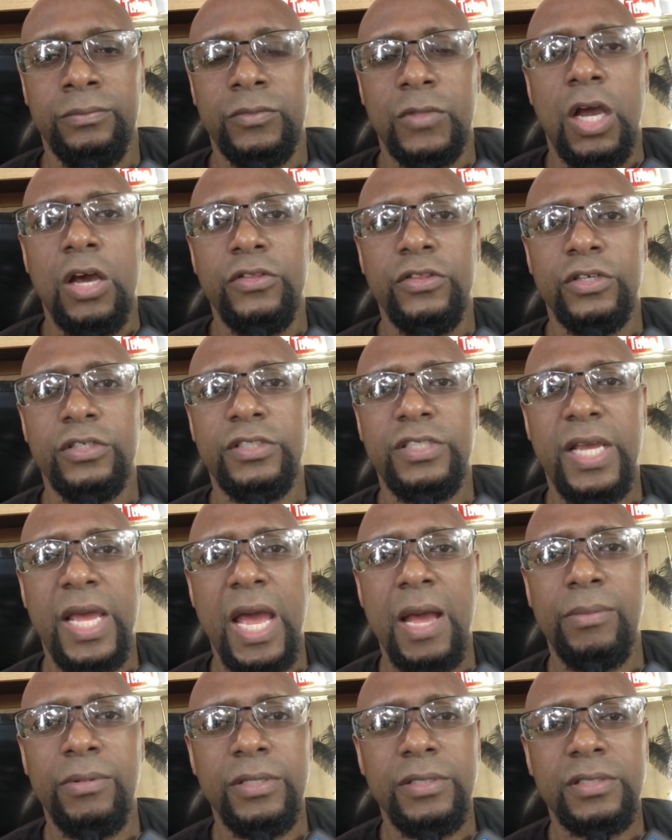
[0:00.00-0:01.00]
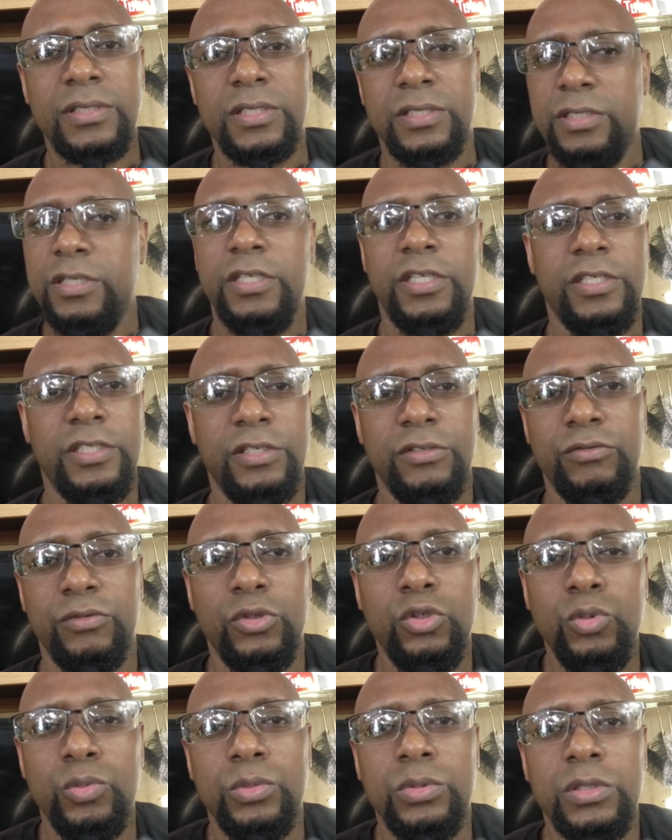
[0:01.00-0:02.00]
on their tablets and in their
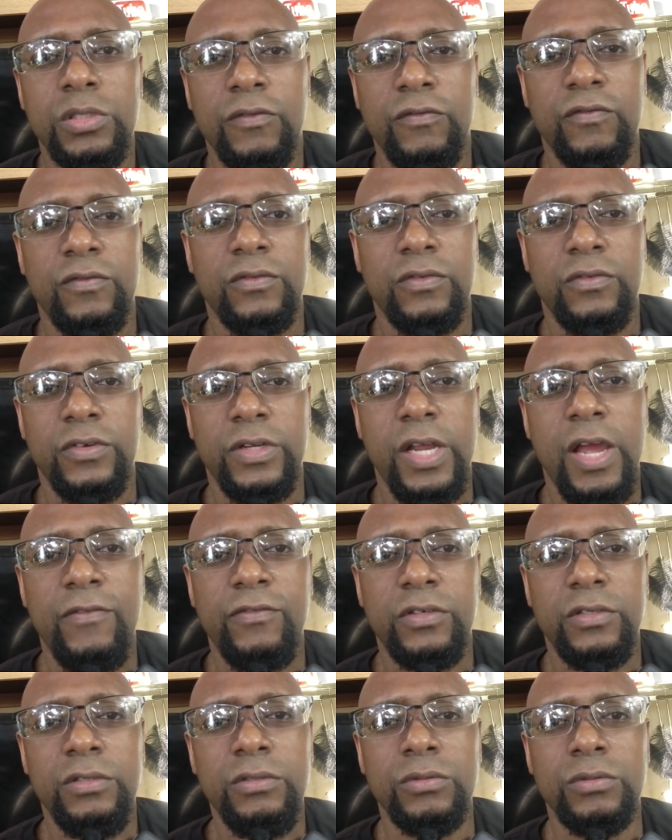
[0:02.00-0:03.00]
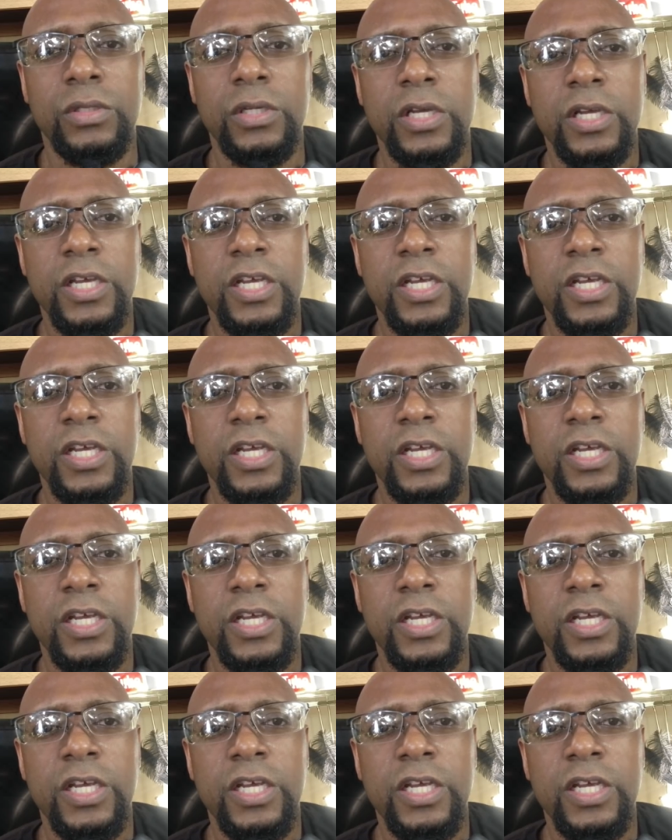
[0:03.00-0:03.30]
rooms for the afternoon.